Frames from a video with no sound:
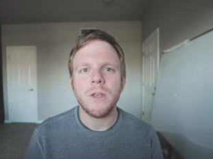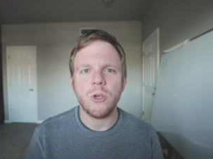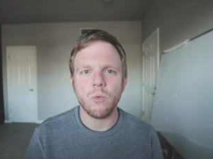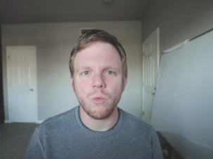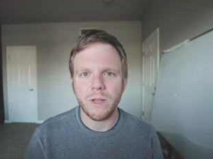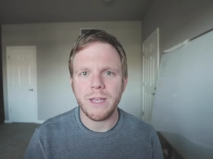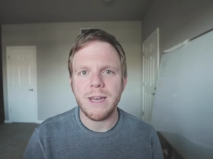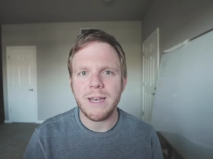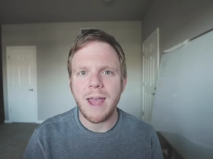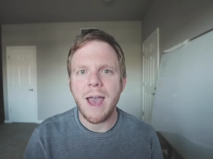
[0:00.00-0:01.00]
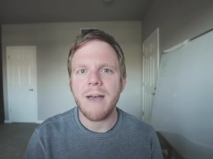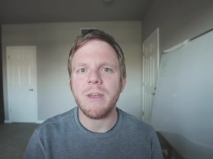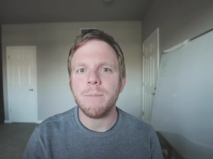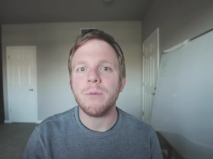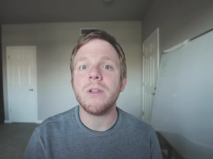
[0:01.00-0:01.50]
you really need to have
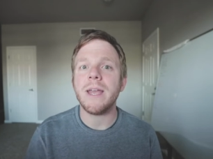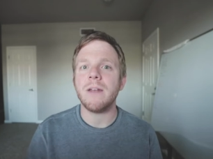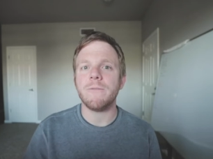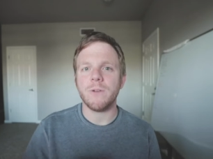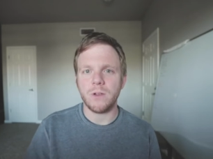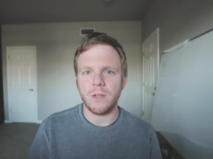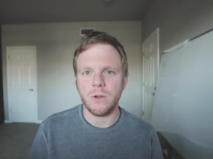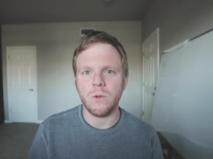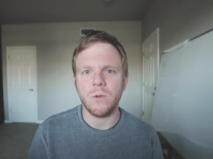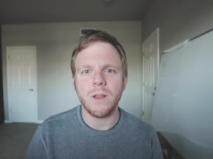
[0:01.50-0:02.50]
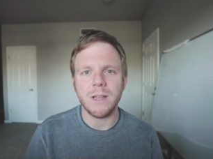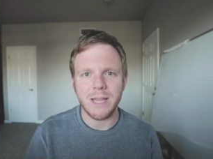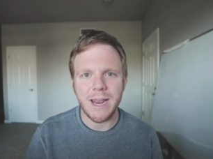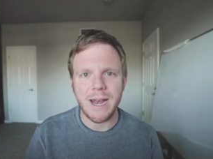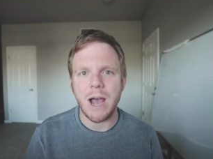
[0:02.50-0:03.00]
a plan for clinical
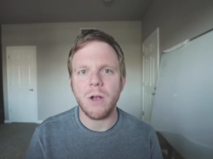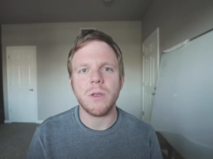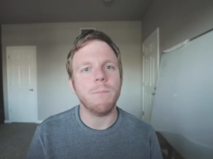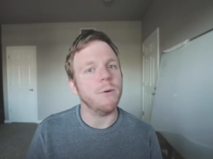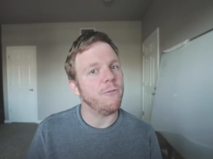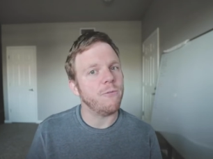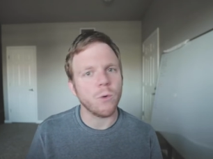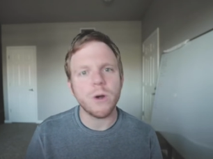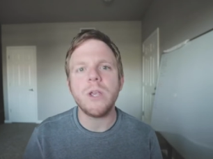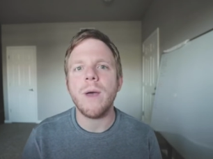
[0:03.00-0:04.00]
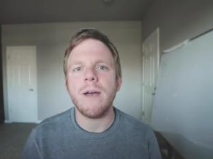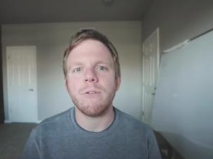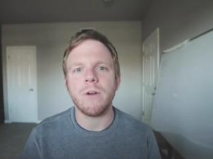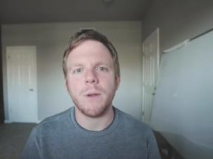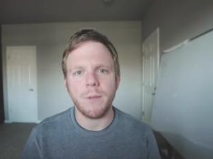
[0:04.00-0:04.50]
laid out before you
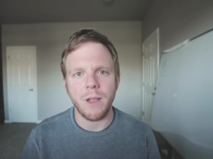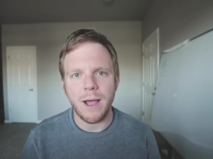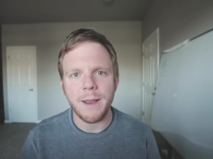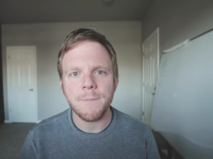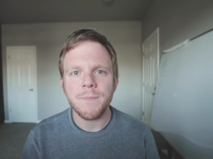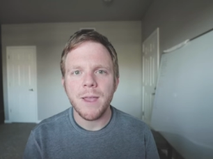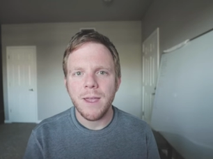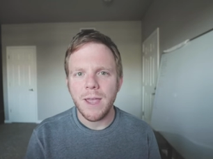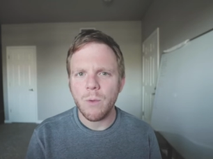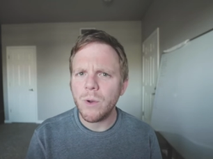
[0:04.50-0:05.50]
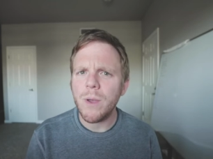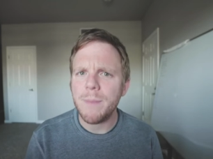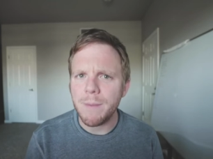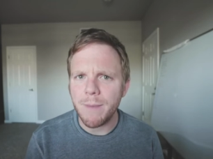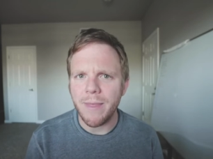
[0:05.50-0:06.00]
ever apply. And what do I
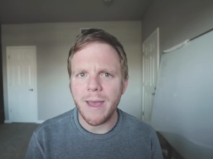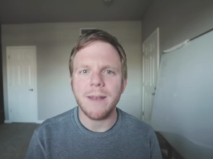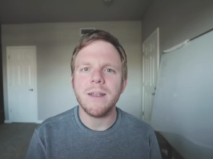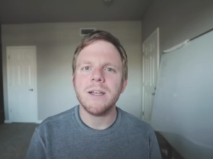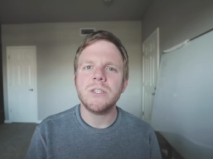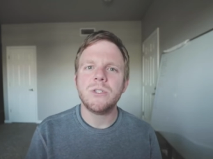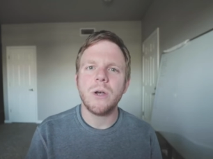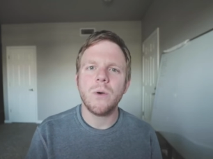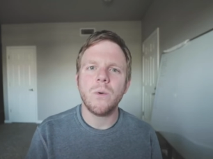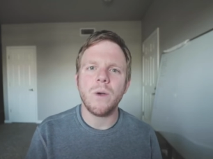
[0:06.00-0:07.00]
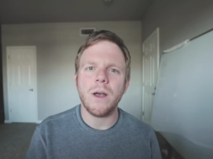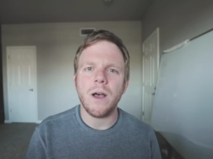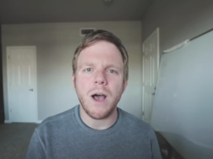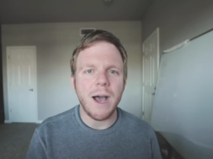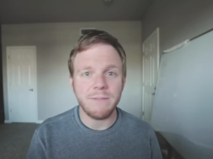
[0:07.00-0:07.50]
mean by that?
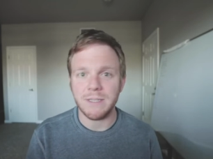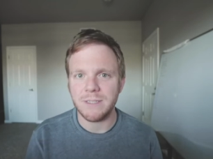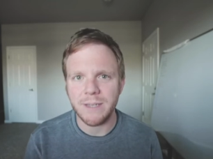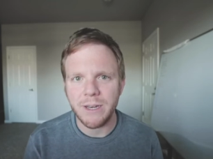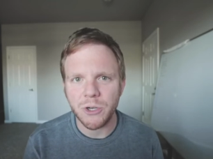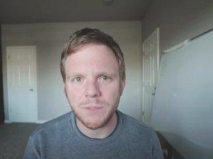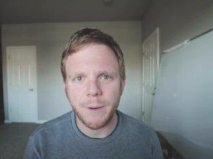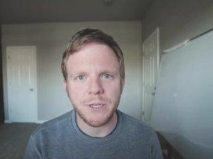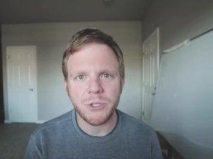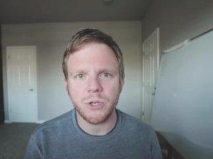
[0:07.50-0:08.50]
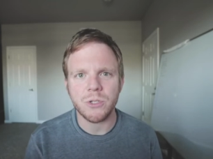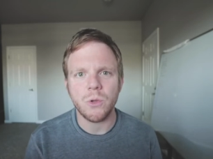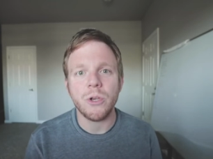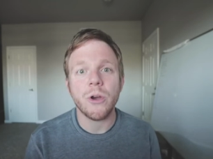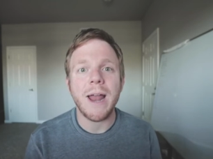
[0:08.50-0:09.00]
So, obviously, in nurse practitioner
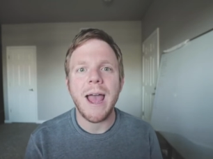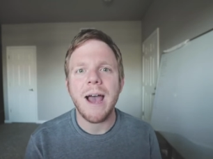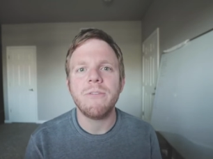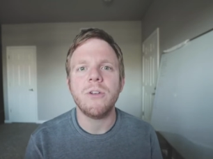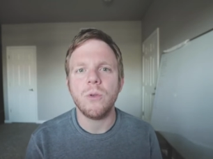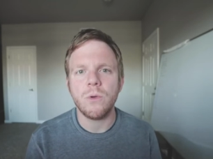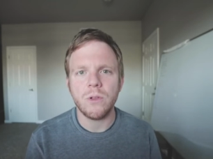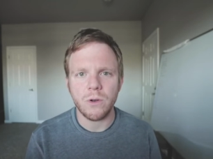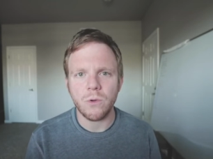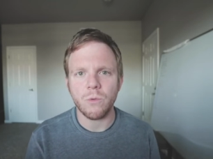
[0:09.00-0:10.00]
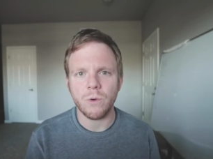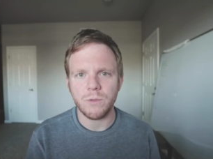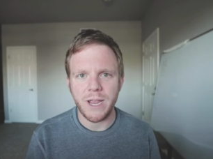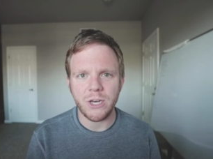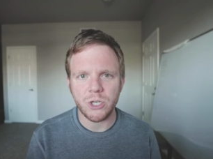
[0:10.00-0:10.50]
school, you're gonna to have to do clinical
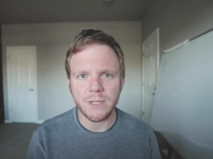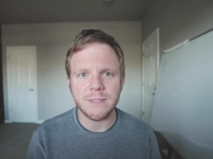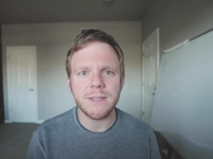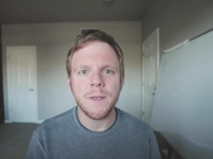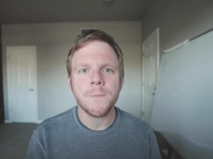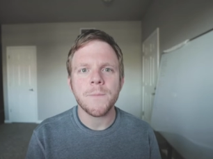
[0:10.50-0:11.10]
rotations.